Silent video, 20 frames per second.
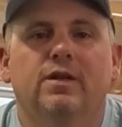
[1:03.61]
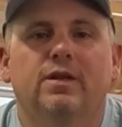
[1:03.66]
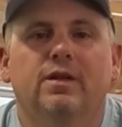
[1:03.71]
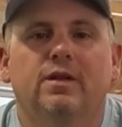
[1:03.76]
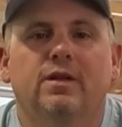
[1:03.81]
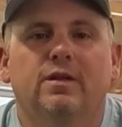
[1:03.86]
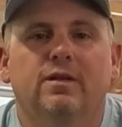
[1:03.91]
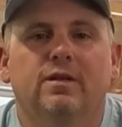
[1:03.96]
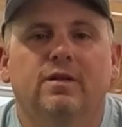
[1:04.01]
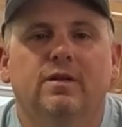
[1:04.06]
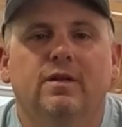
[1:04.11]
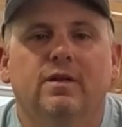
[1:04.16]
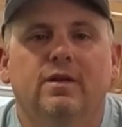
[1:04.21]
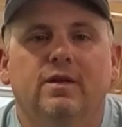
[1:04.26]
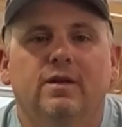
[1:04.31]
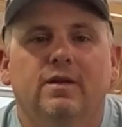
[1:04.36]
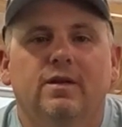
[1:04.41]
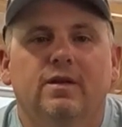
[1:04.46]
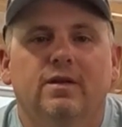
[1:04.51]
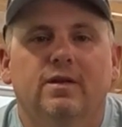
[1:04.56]
and
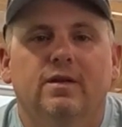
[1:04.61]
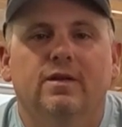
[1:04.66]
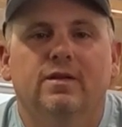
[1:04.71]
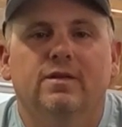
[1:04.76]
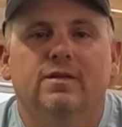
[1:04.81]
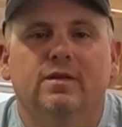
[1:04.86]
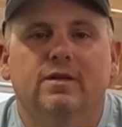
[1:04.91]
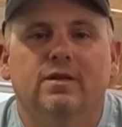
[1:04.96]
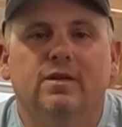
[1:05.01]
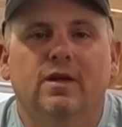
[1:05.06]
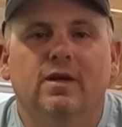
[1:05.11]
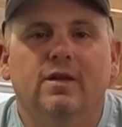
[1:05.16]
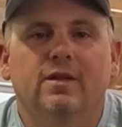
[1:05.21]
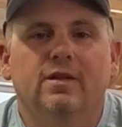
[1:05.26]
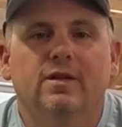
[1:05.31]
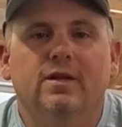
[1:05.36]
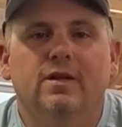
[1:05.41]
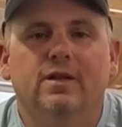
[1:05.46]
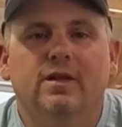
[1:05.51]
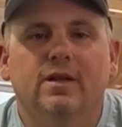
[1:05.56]
it's a great
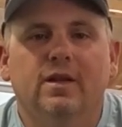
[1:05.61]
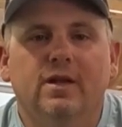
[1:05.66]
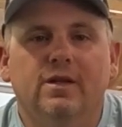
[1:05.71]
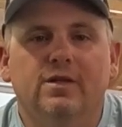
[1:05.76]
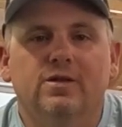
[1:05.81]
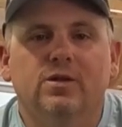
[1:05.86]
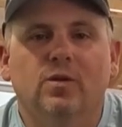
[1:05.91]
looking lake.